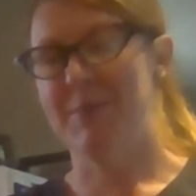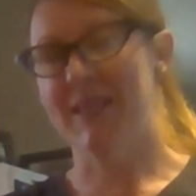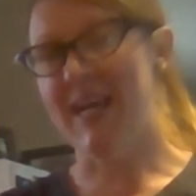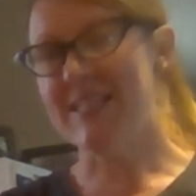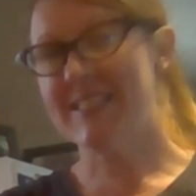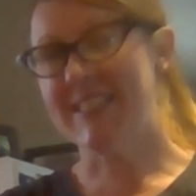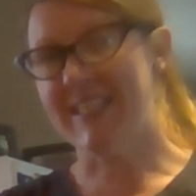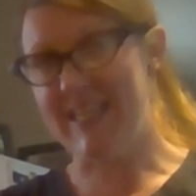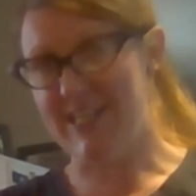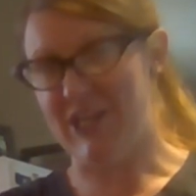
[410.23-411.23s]
plus
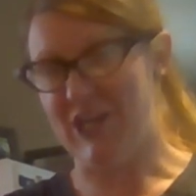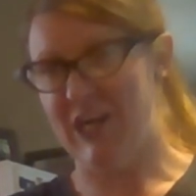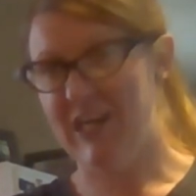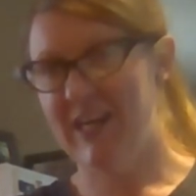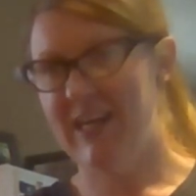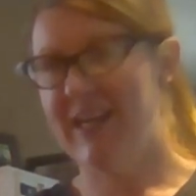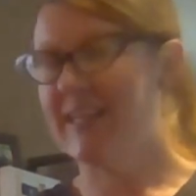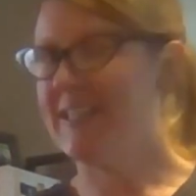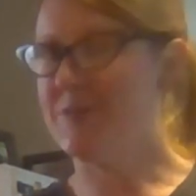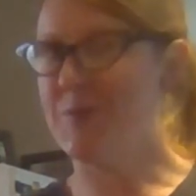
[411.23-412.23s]
gear,
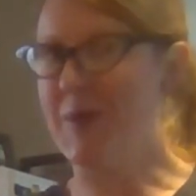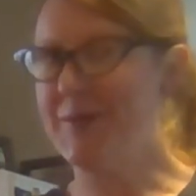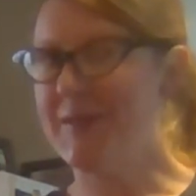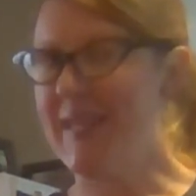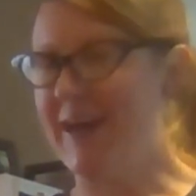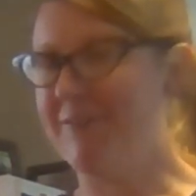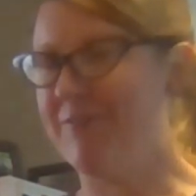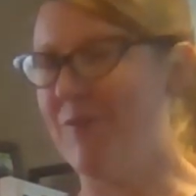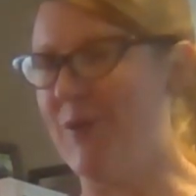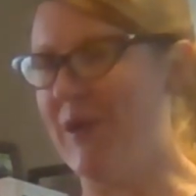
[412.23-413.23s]
because we want to
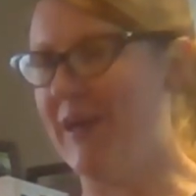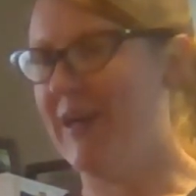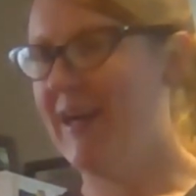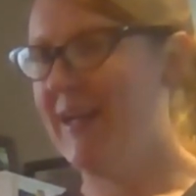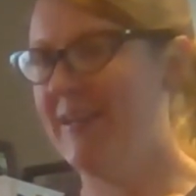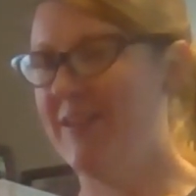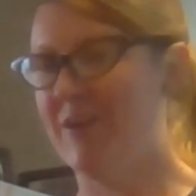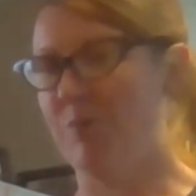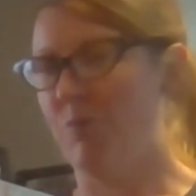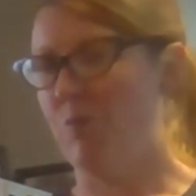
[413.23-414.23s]
account for
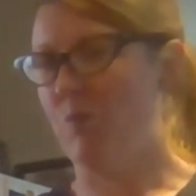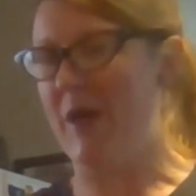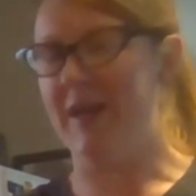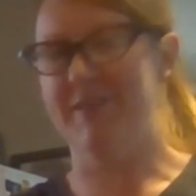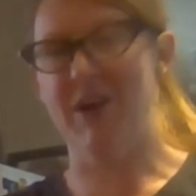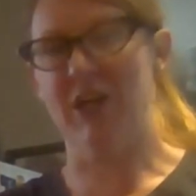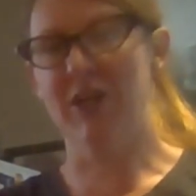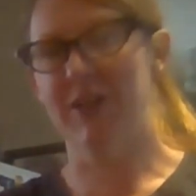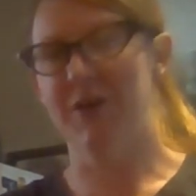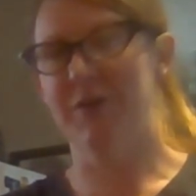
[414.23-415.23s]
the weight of our
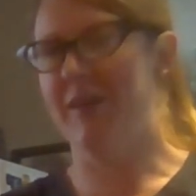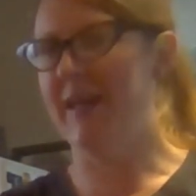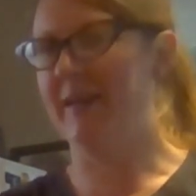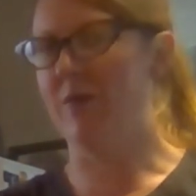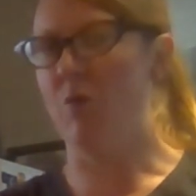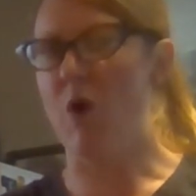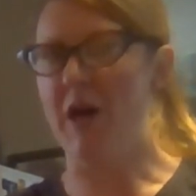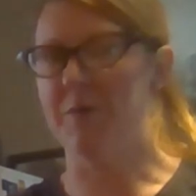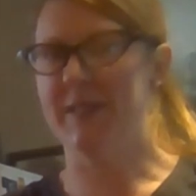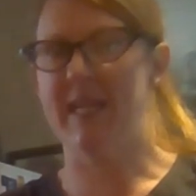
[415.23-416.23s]
clothing, the
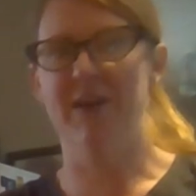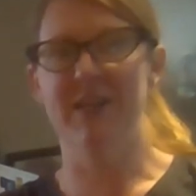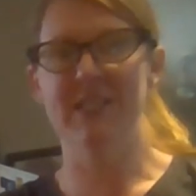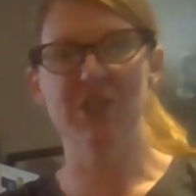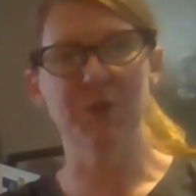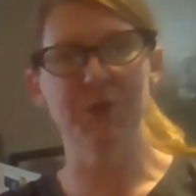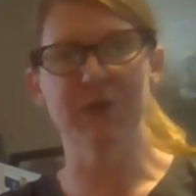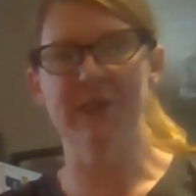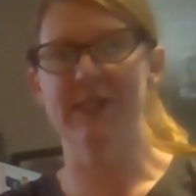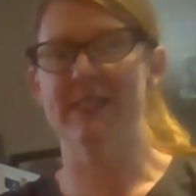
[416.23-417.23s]
water we carry,
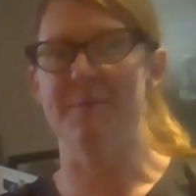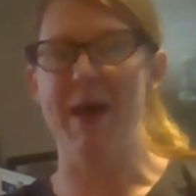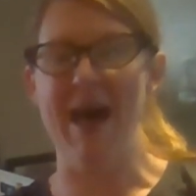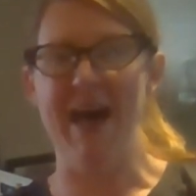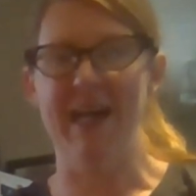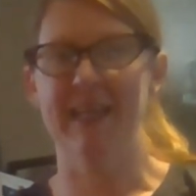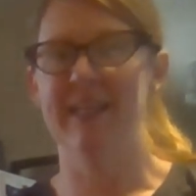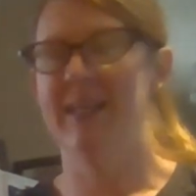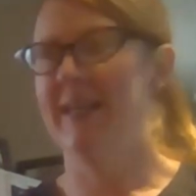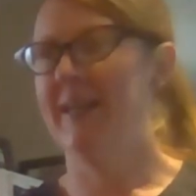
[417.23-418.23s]
tools, a
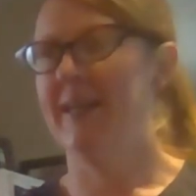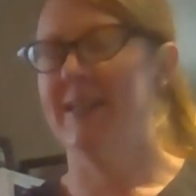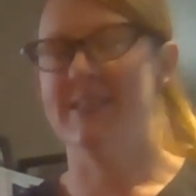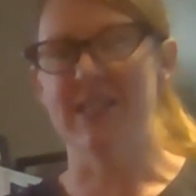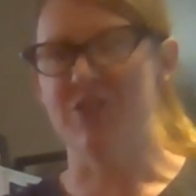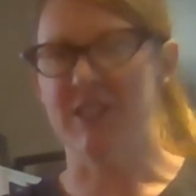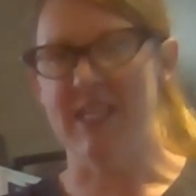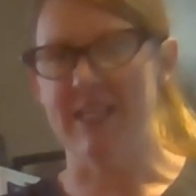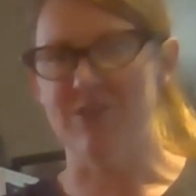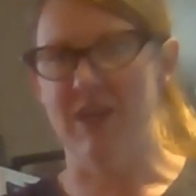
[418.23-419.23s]
pack, etc.,
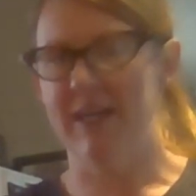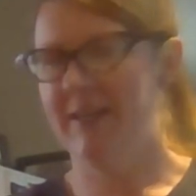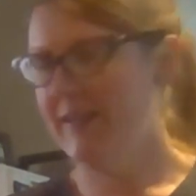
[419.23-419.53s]
etc.